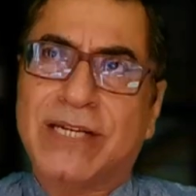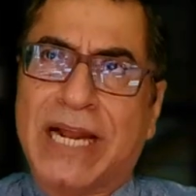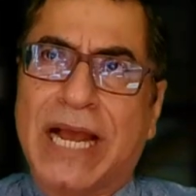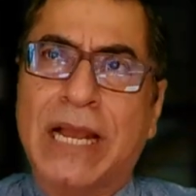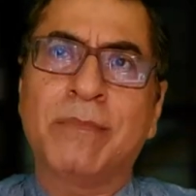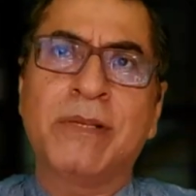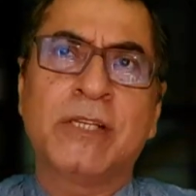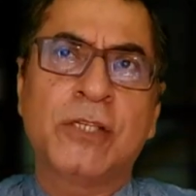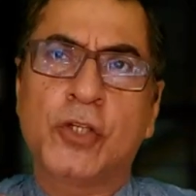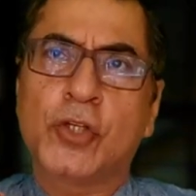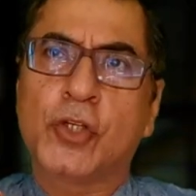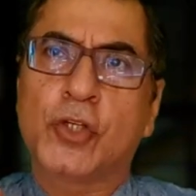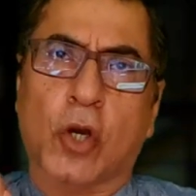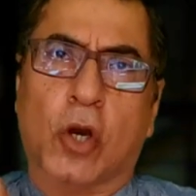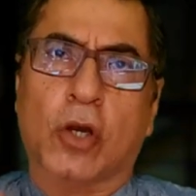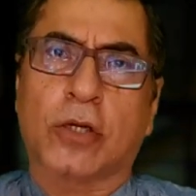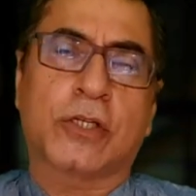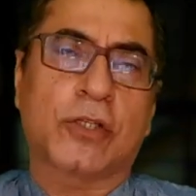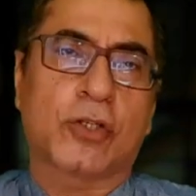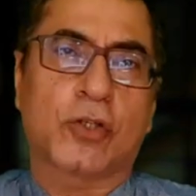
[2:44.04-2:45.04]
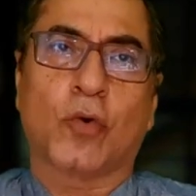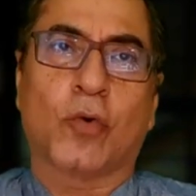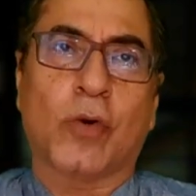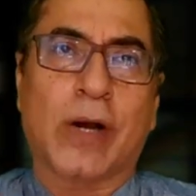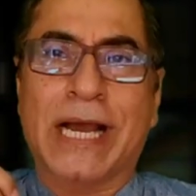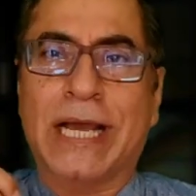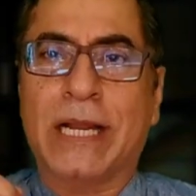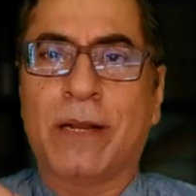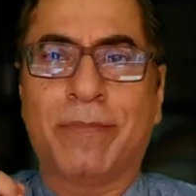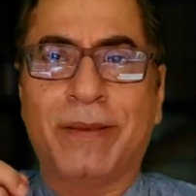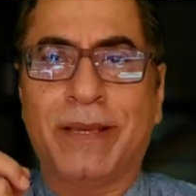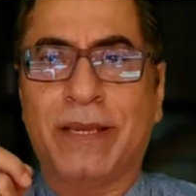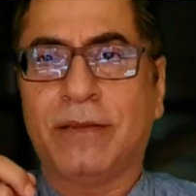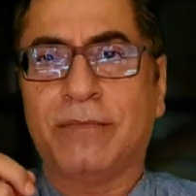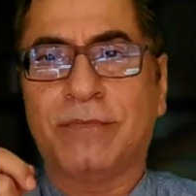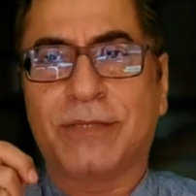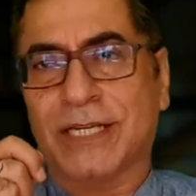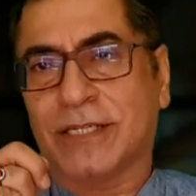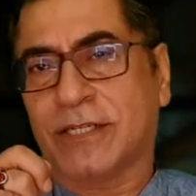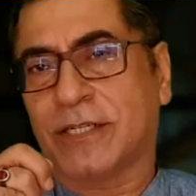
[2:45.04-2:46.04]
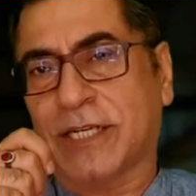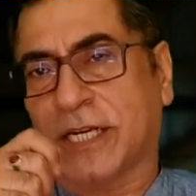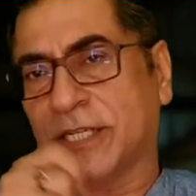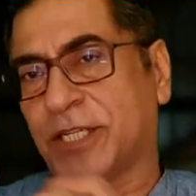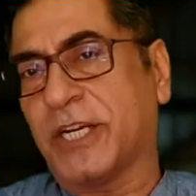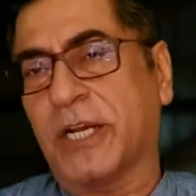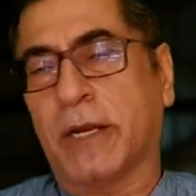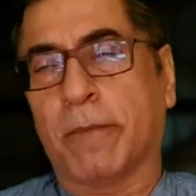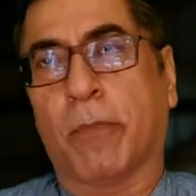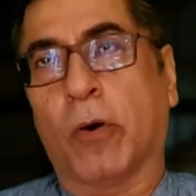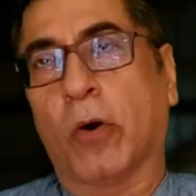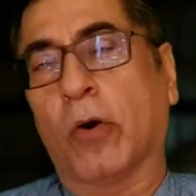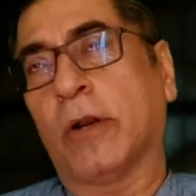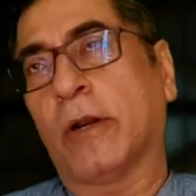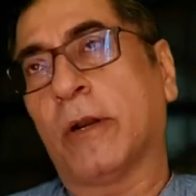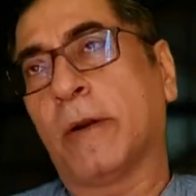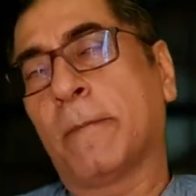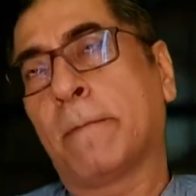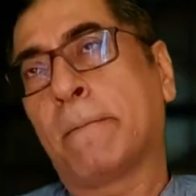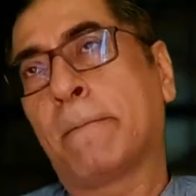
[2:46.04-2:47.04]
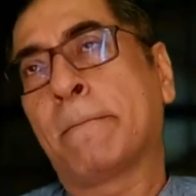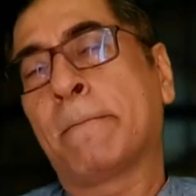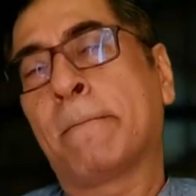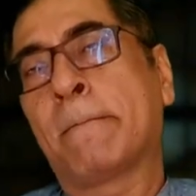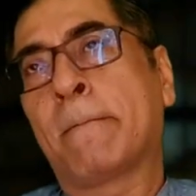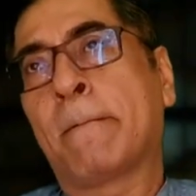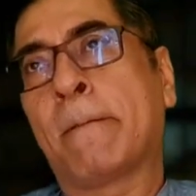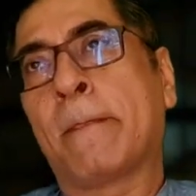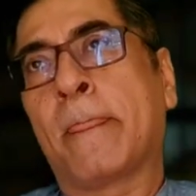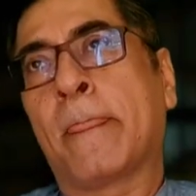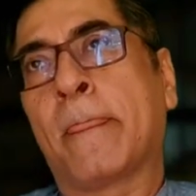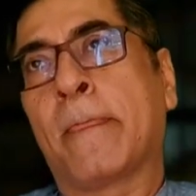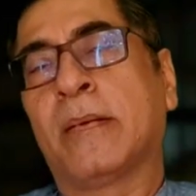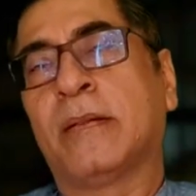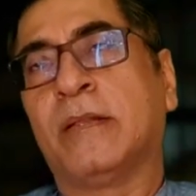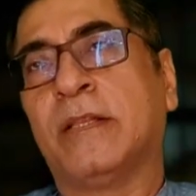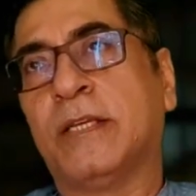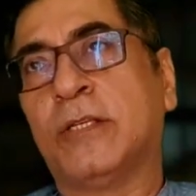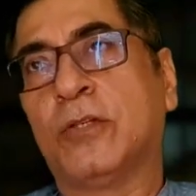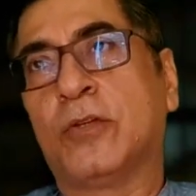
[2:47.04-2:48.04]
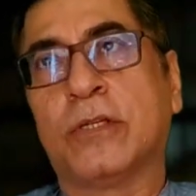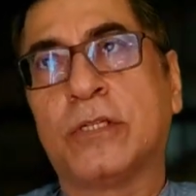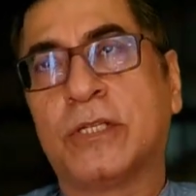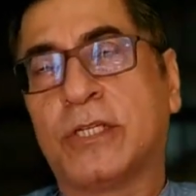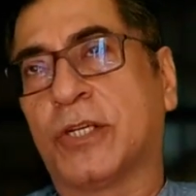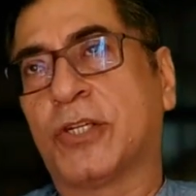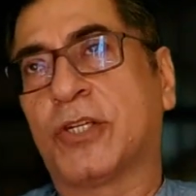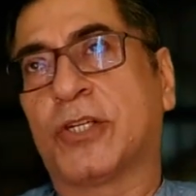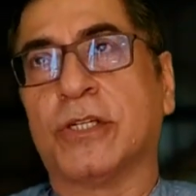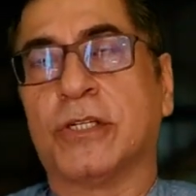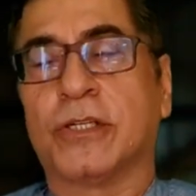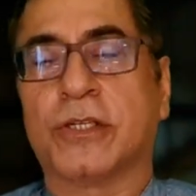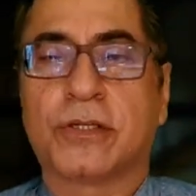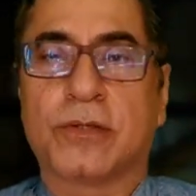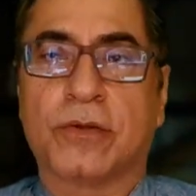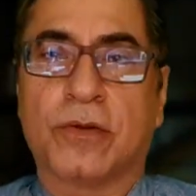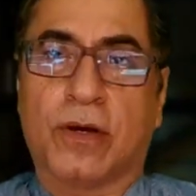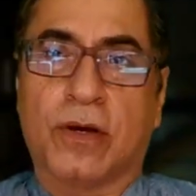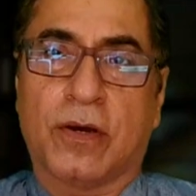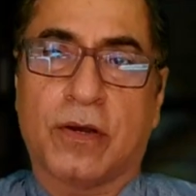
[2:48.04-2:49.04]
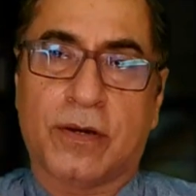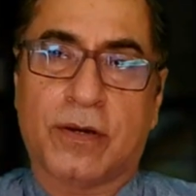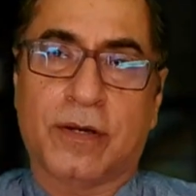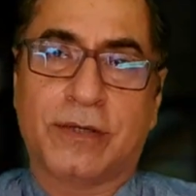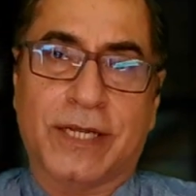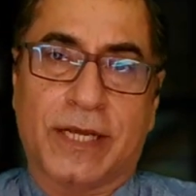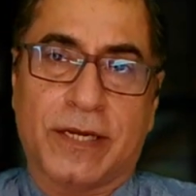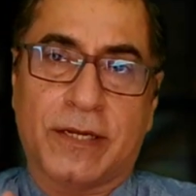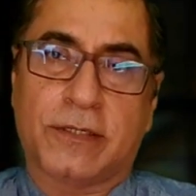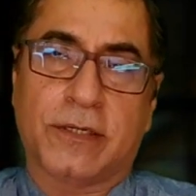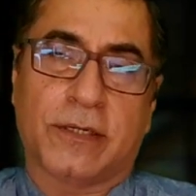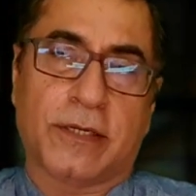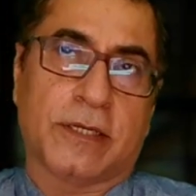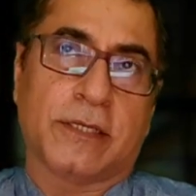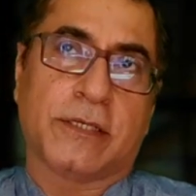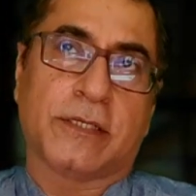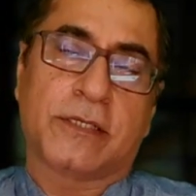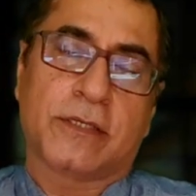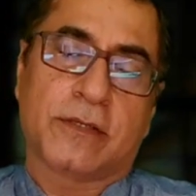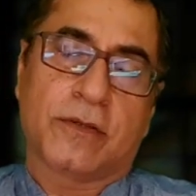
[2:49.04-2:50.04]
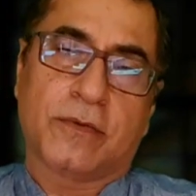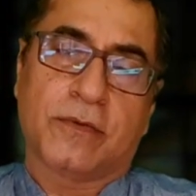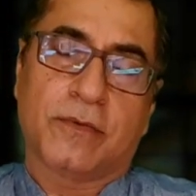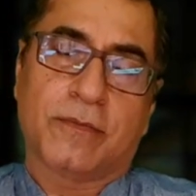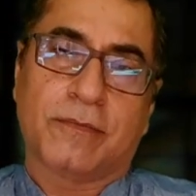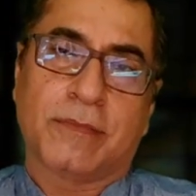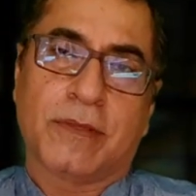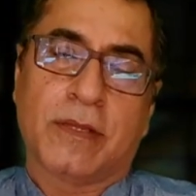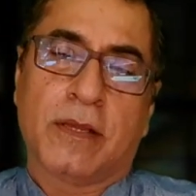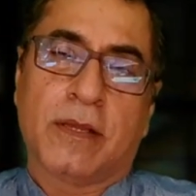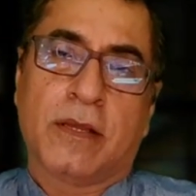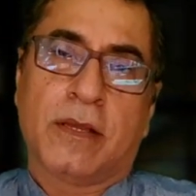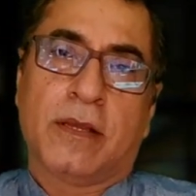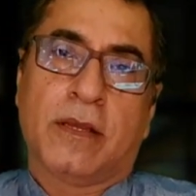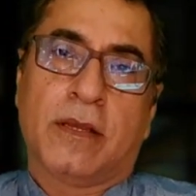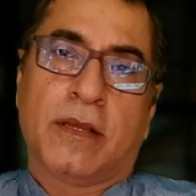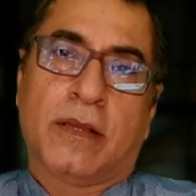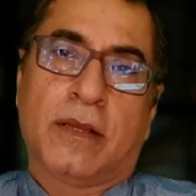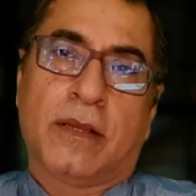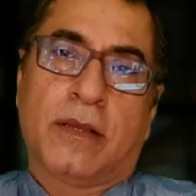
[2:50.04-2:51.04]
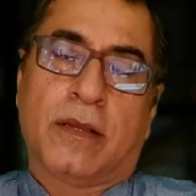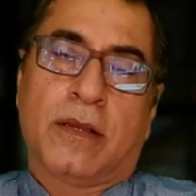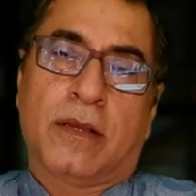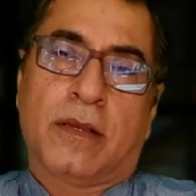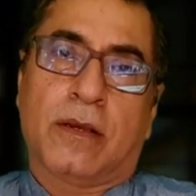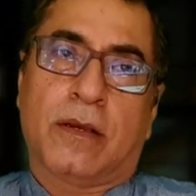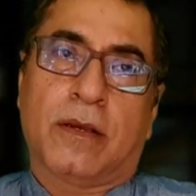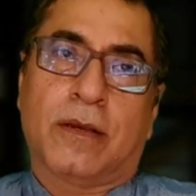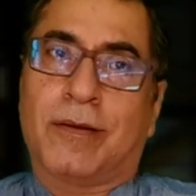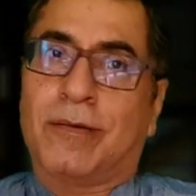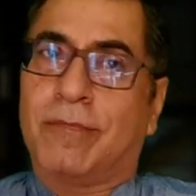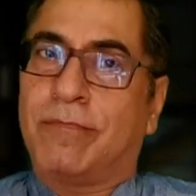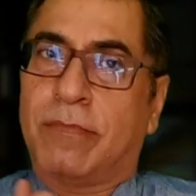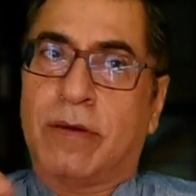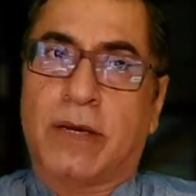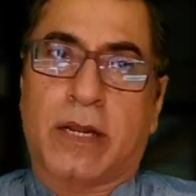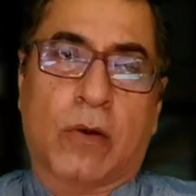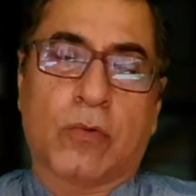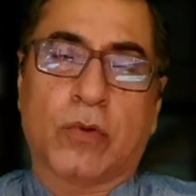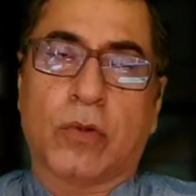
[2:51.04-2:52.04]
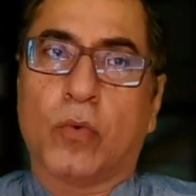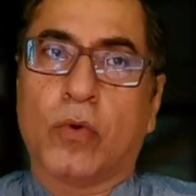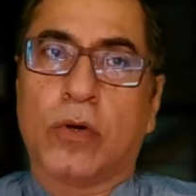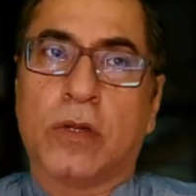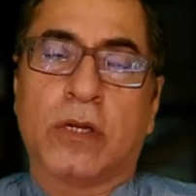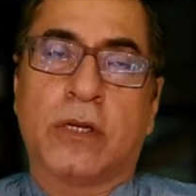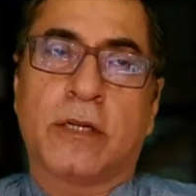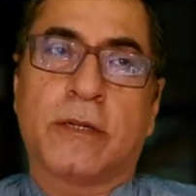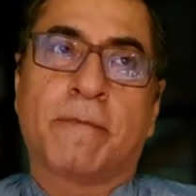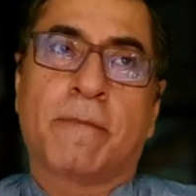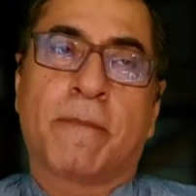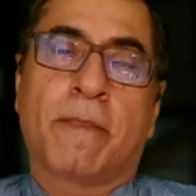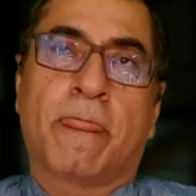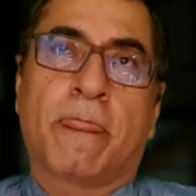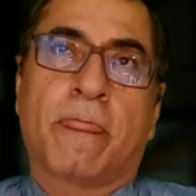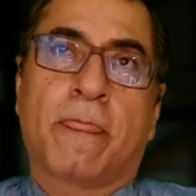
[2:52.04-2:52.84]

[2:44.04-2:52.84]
Time is short, so I'll be just touching upon the jurisdictions or territories around the world.